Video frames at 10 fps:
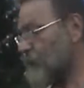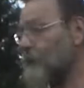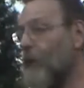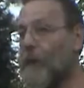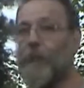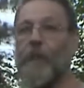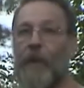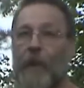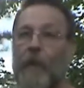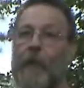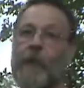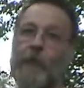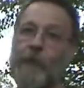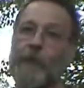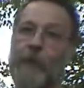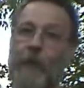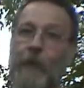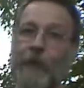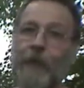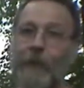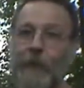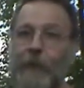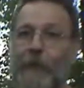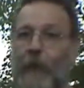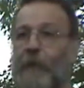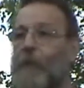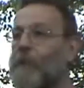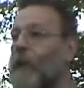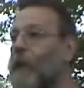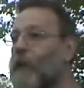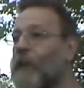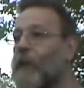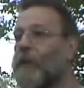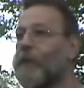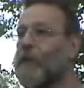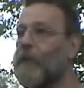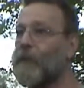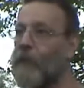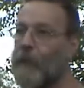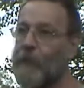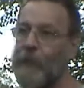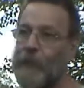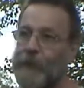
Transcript: stopping power at close range. That's a belly gun, good maybe